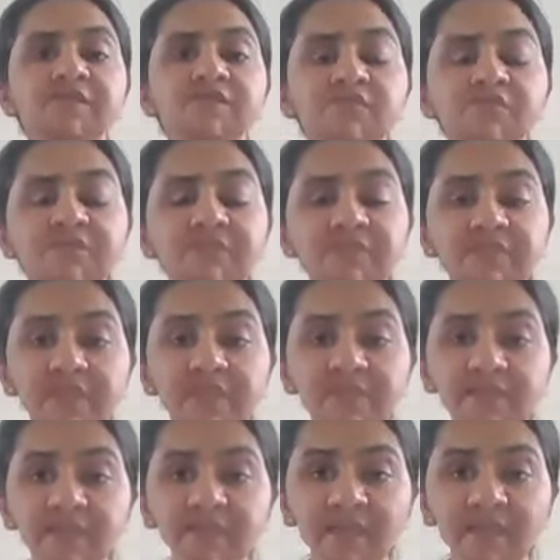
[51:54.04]
So till
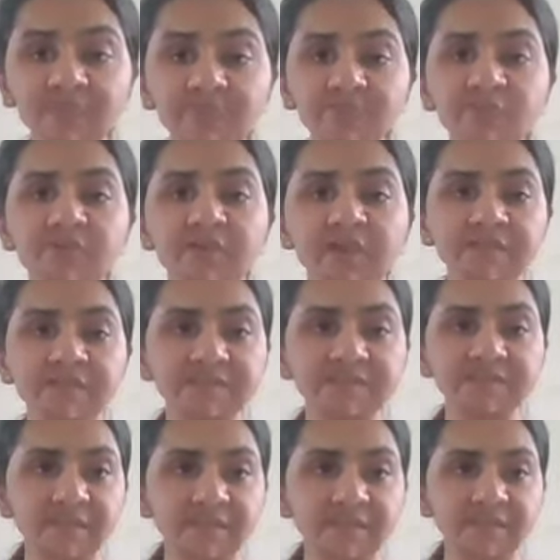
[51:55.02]
the time your
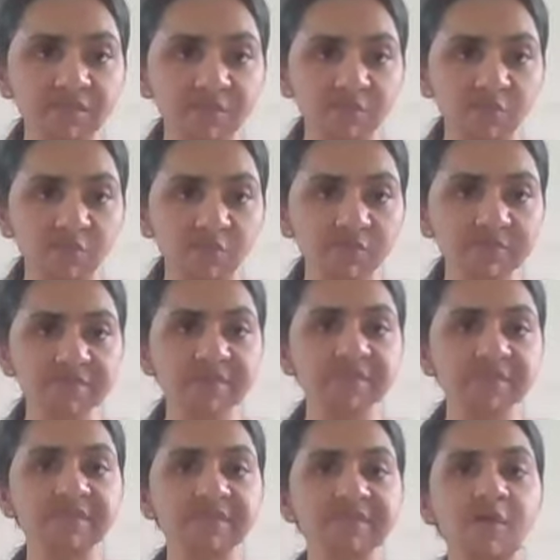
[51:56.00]
exhalation
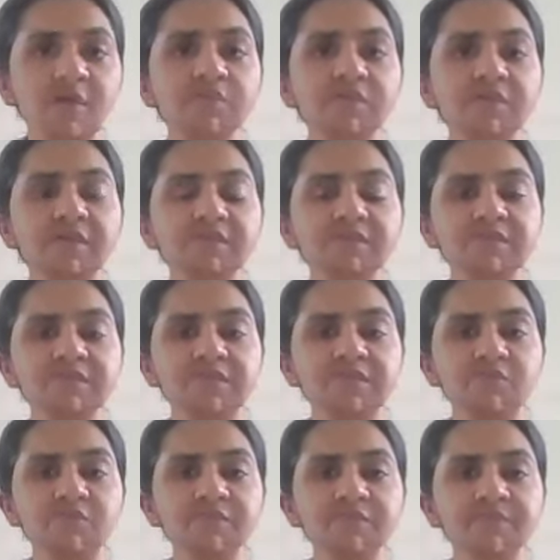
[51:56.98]
goes, the sound
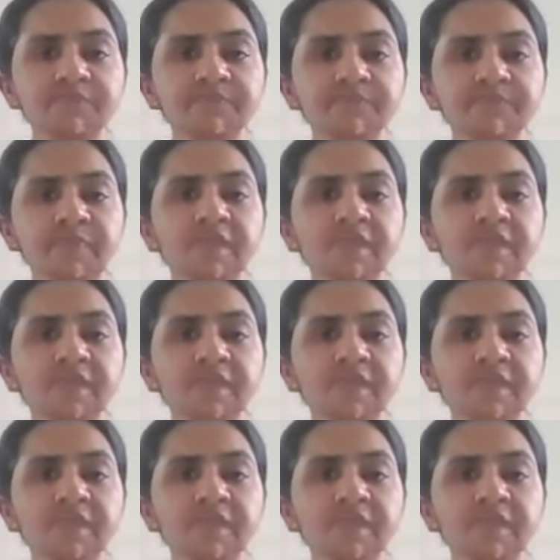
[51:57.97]
continues.